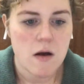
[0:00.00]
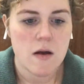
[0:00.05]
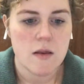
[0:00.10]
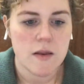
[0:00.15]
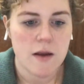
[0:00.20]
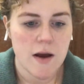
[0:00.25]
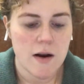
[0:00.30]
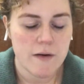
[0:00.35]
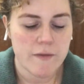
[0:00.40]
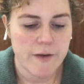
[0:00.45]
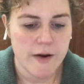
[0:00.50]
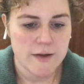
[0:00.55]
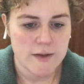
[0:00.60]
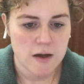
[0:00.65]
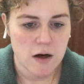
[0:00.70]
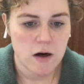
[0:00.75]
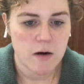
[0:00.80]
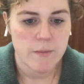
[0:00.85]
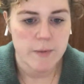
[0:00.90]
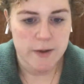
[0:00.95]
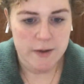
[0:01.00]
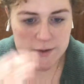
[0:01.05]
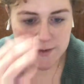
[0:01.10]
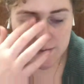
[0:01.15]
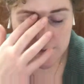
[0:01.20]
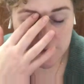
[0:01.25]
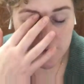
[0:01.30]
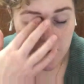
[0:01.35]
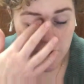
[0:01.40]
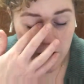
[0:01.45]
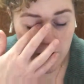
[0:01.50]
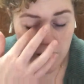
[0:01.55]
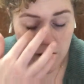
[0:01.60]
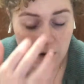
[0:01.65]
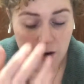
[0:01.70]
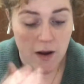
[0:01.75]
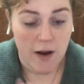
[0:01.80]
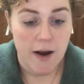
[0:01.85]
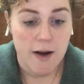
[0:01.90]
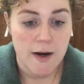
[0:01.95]
The elevator opens.
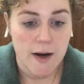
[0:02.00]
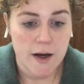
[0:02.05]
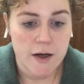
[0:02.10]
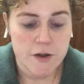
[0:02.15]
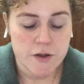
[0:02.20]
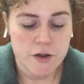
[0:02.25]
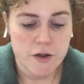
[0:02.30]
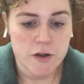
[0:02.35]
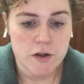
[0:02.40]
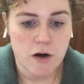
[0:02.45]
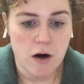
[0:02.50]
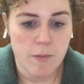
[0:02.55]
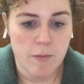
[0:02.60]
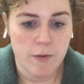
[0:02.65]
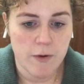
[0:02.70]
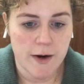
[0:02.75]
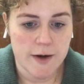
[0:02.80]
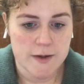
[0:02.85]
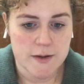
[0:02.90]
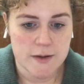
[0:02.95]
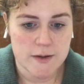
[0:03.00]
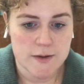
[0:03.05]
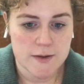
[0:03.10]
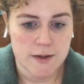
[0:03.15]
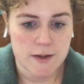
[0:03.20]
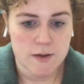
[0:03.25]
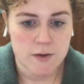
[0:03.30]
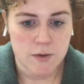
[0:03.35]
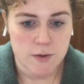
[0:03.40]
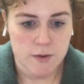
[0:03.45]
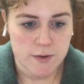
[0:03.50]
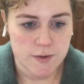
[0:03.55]
An ancient operator sits